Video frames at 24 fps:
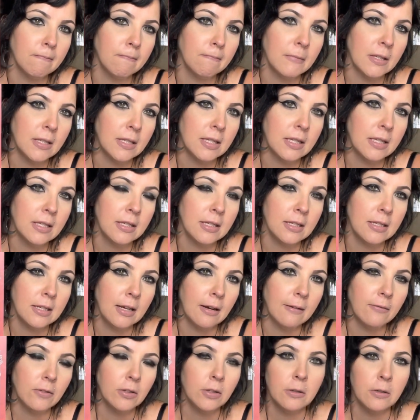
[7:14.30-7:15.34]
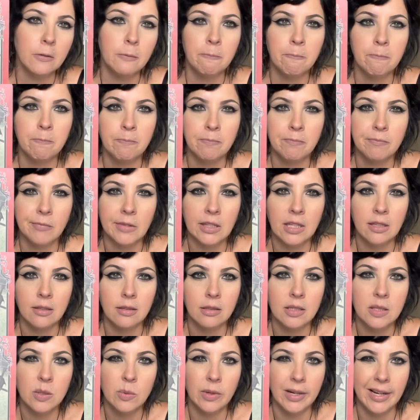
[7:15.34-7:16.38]
This is the Devil.
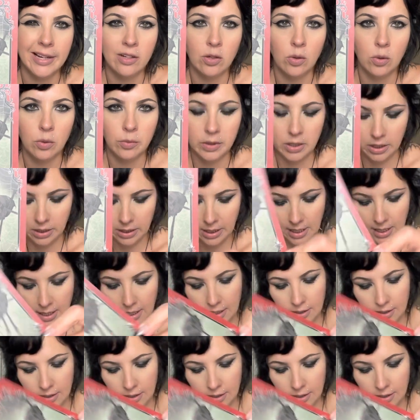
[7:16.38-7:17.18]
This one I don't really like.